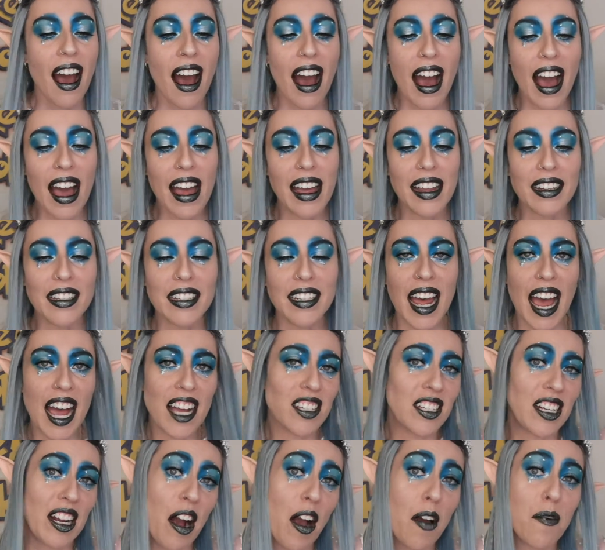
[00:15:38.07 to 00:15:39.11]
And
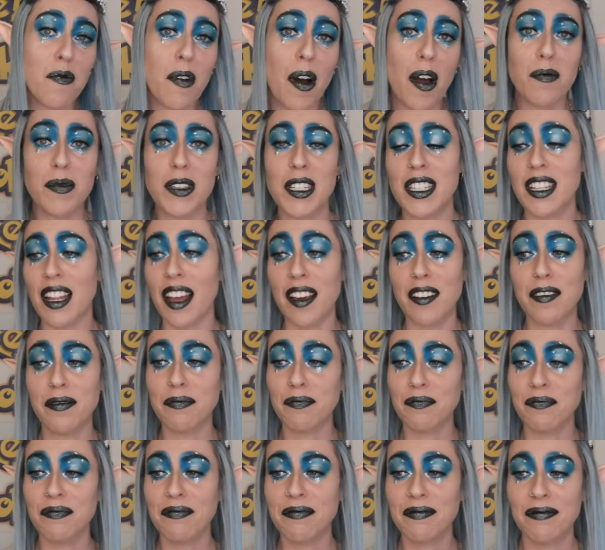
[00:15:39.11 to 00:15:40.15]
actually, I'm just like,
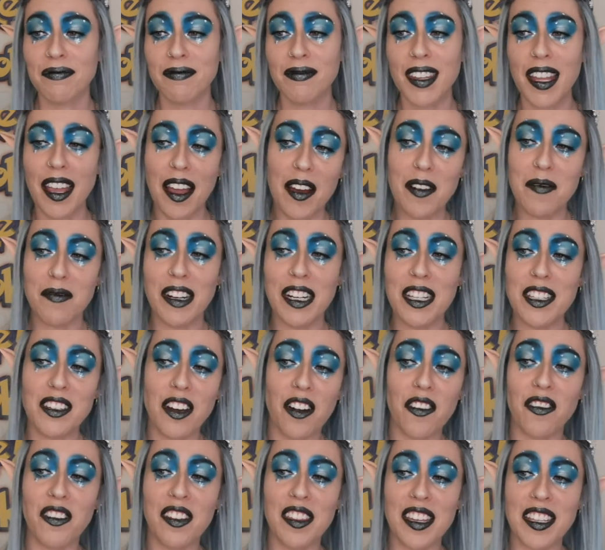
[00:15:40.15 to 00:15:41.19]
I'm really
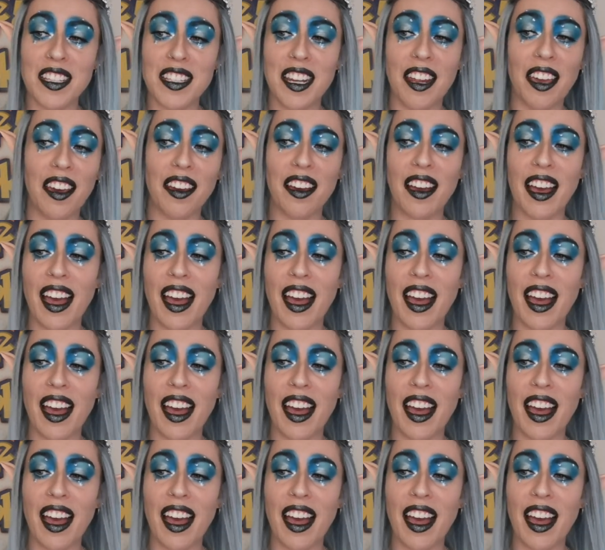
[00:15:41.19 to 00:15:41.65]
chuffed with this look.